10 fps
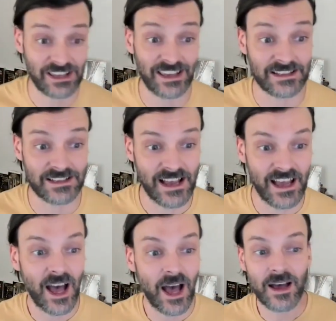of kids,
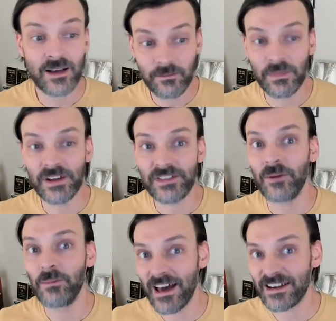but they'll
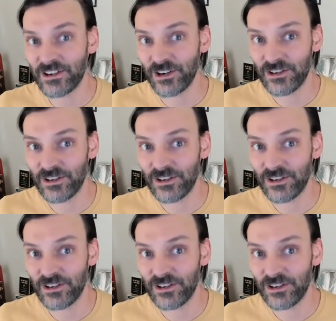monitor